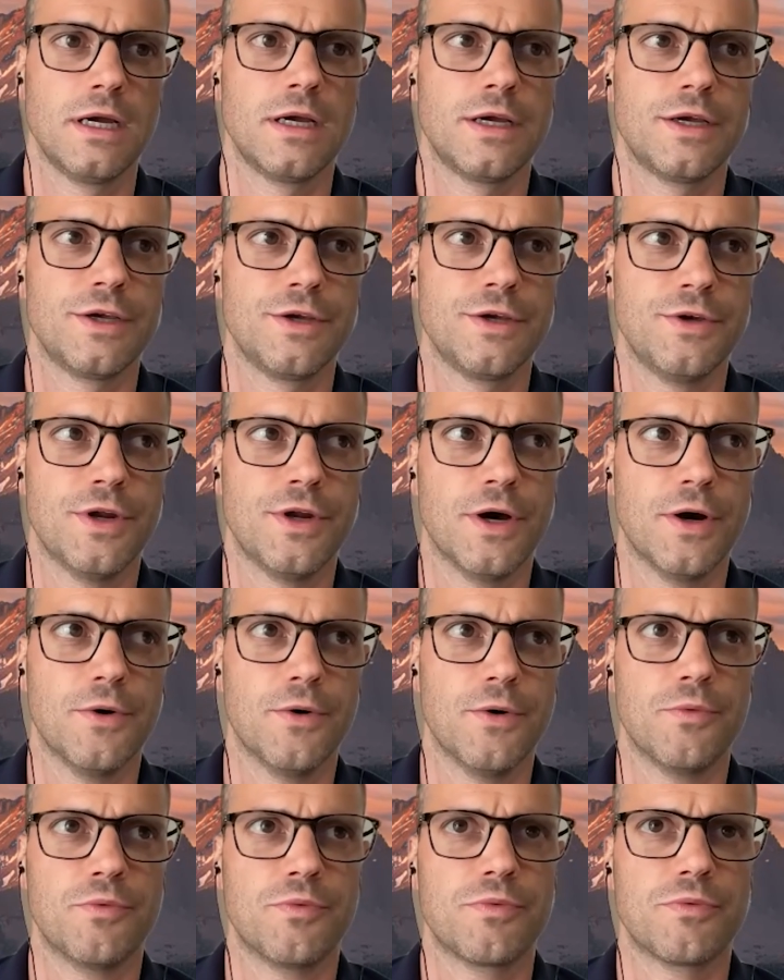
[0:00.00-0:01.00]
you
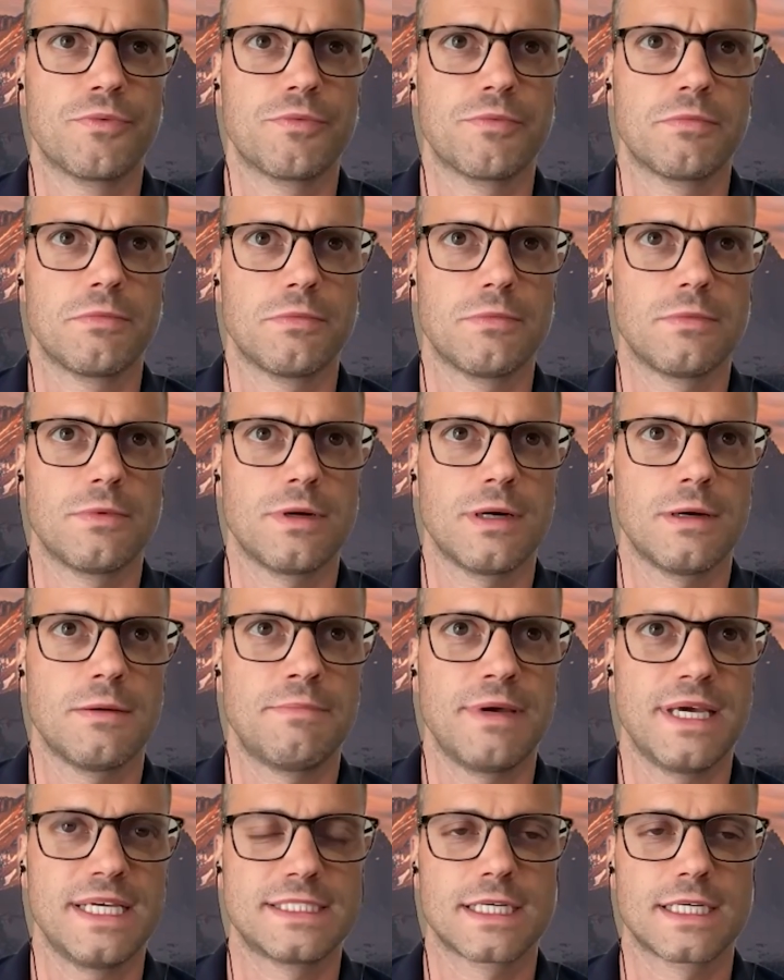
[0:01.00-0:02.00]
know,
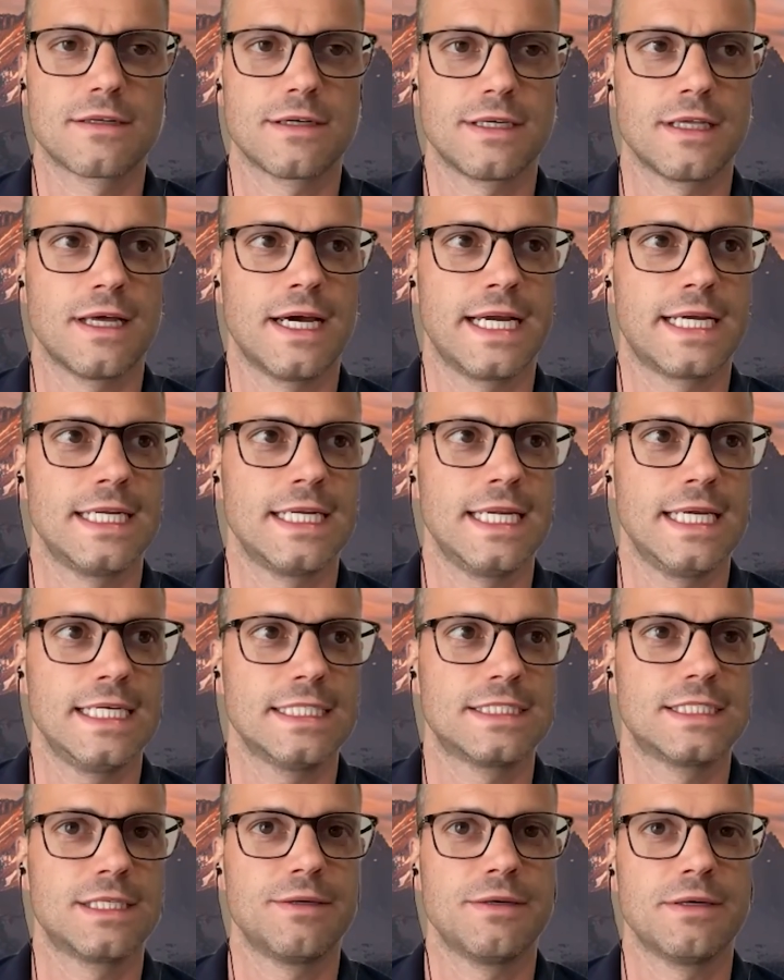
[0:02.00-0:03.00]
basically like need
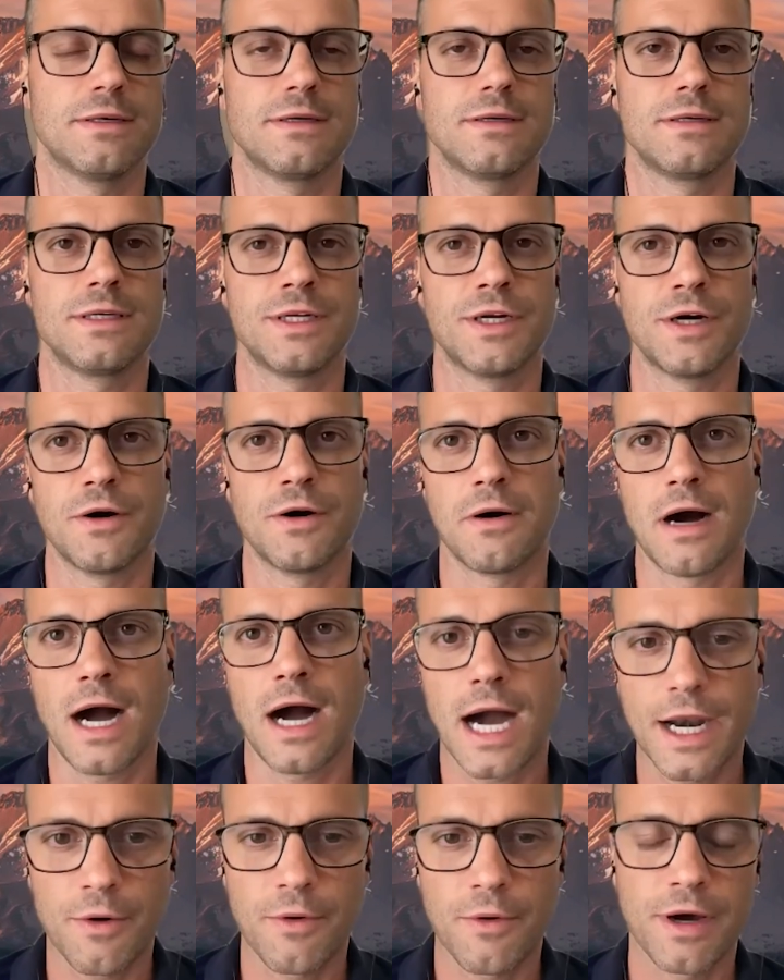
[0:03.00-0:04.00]
to, you know, I
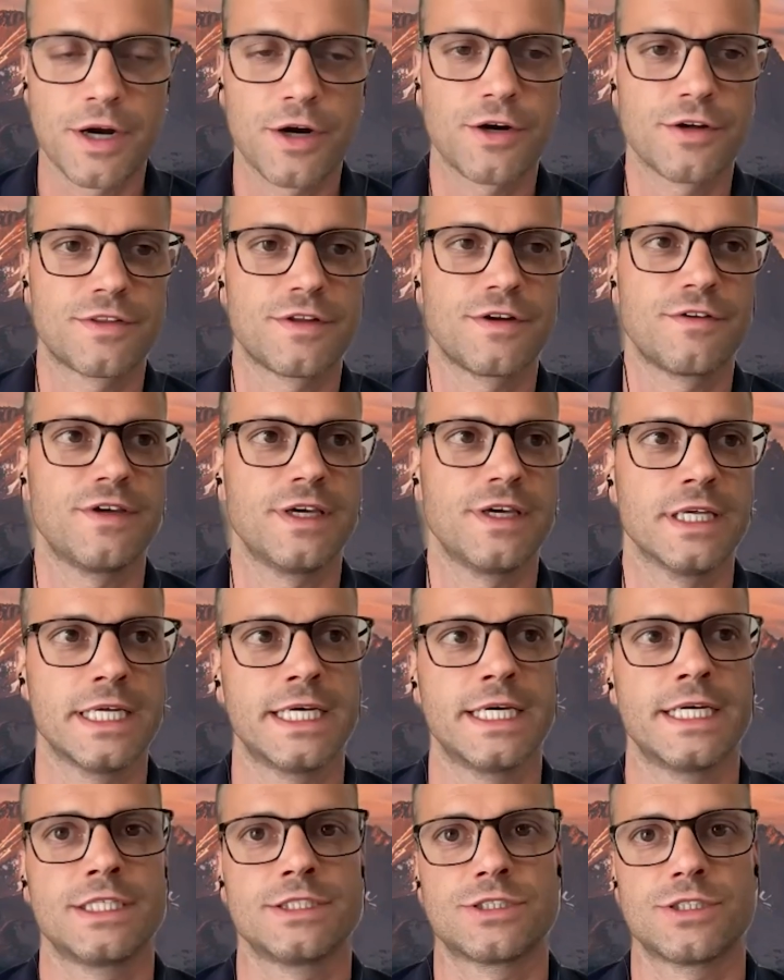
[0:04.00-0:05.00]
don't want to hurt their
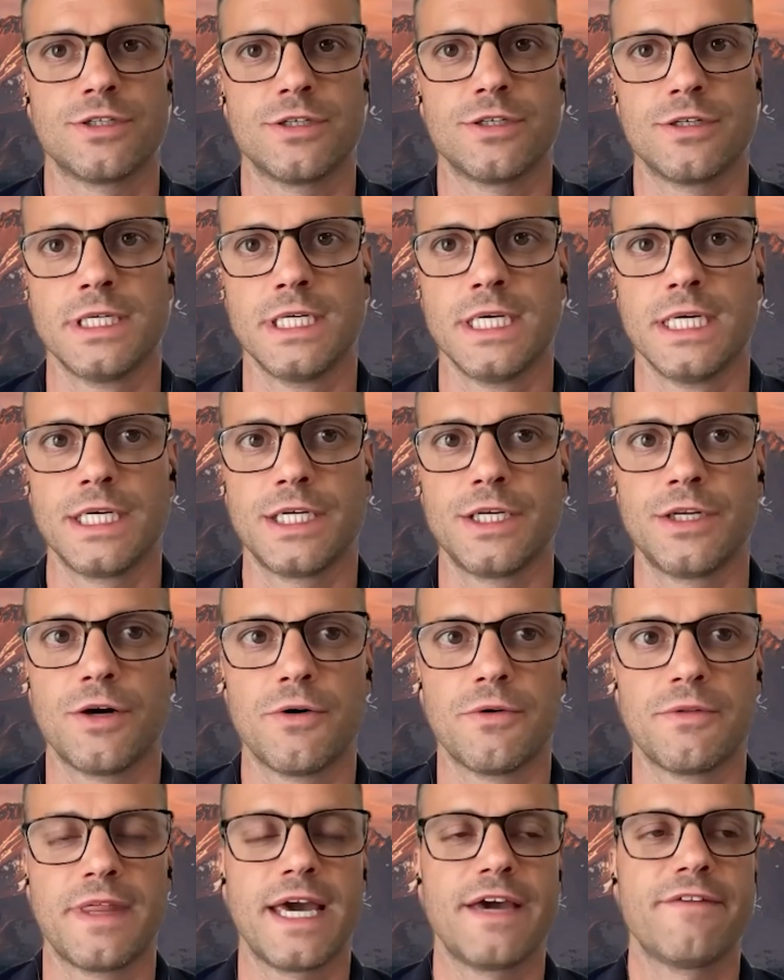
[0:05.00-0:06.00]
feelings, or, you know,
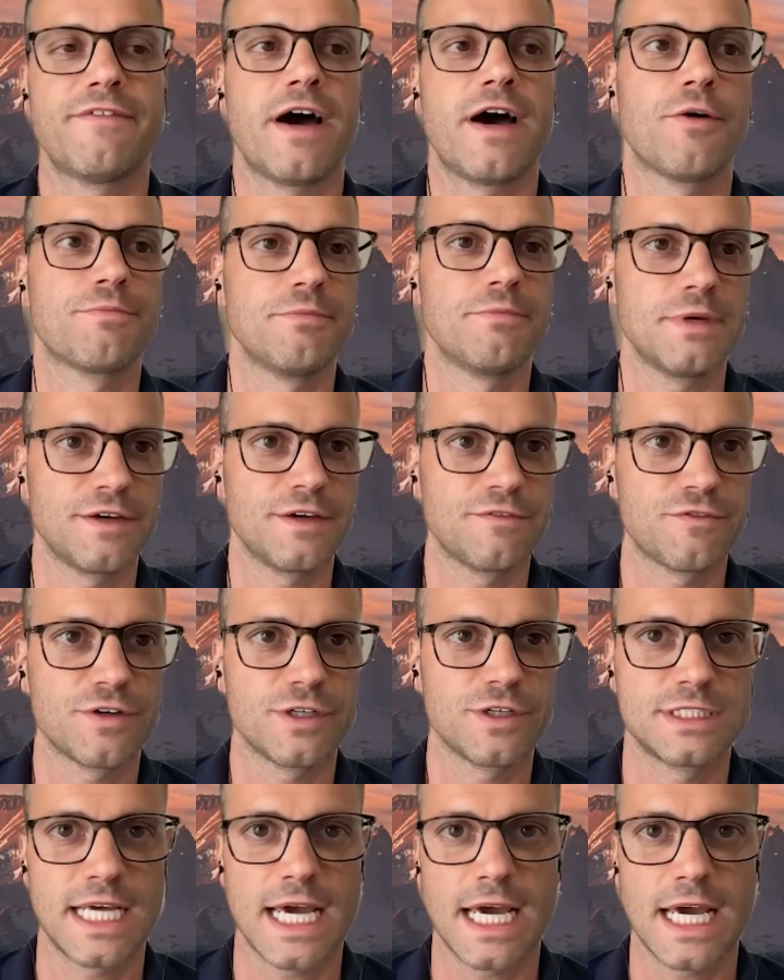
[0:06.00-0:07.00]
they've helped me for
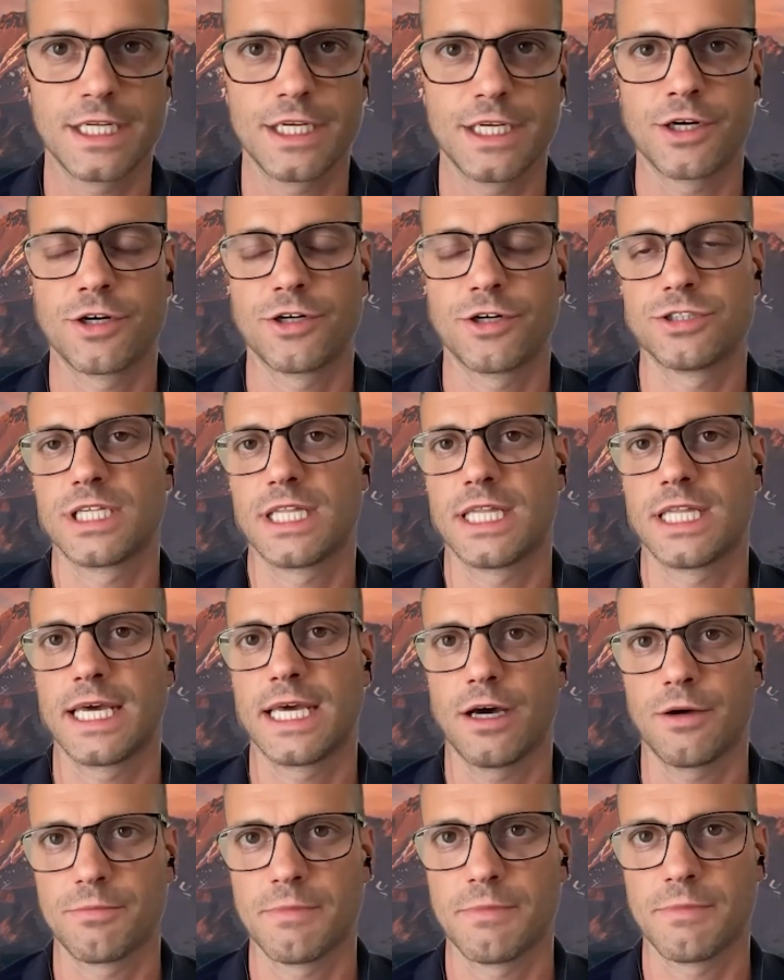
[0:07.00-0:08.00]
ten years and they
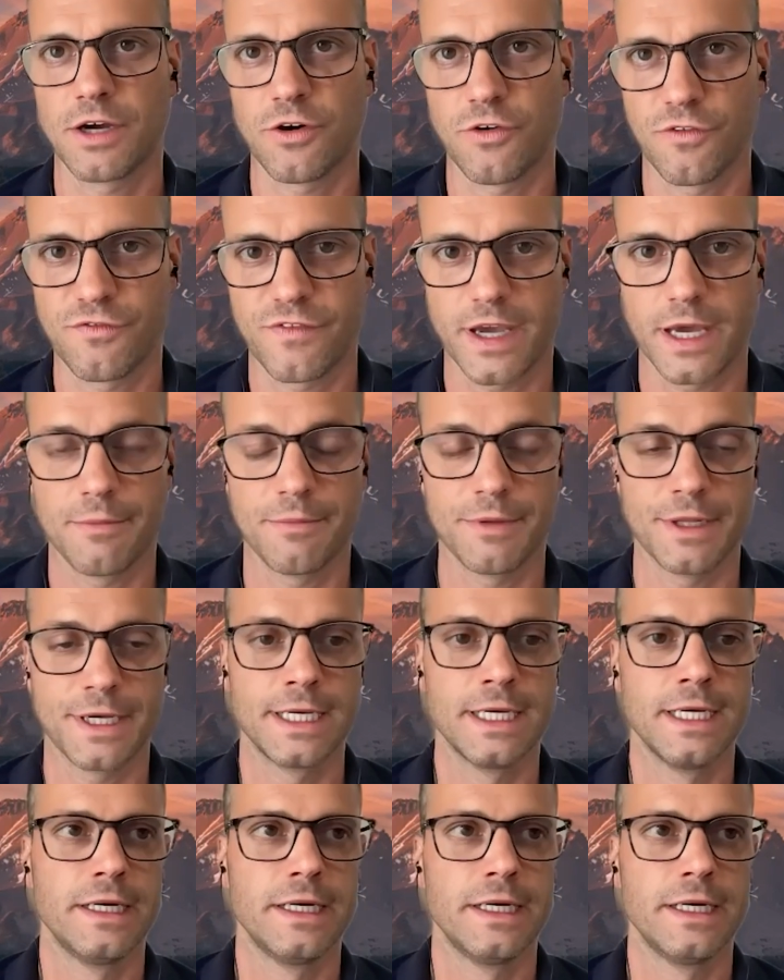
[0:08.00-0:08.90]
helped my whole family.